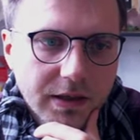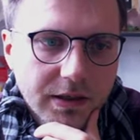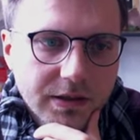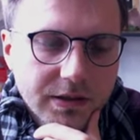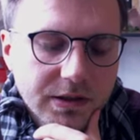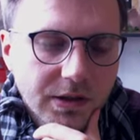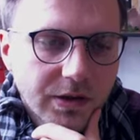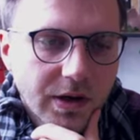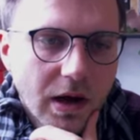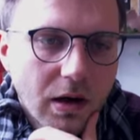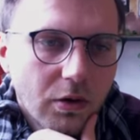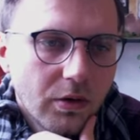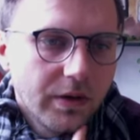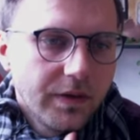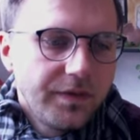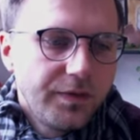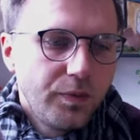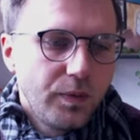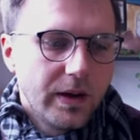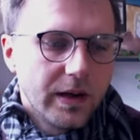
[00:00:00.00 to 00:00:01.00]
so now
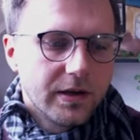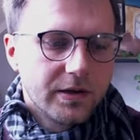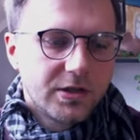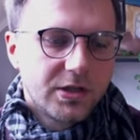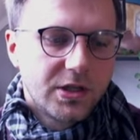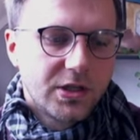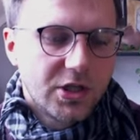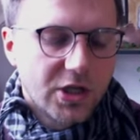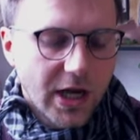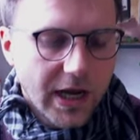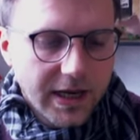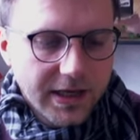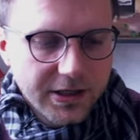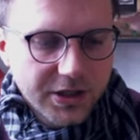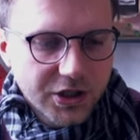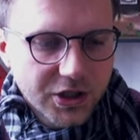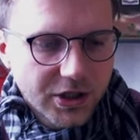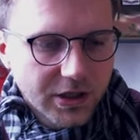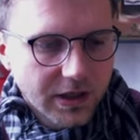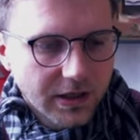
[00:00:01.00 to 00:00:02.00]
if we are
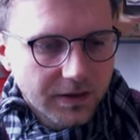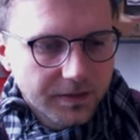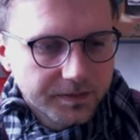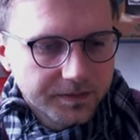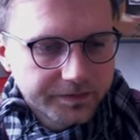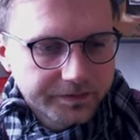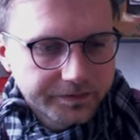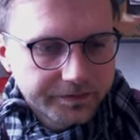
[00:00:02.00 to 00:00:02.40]
changing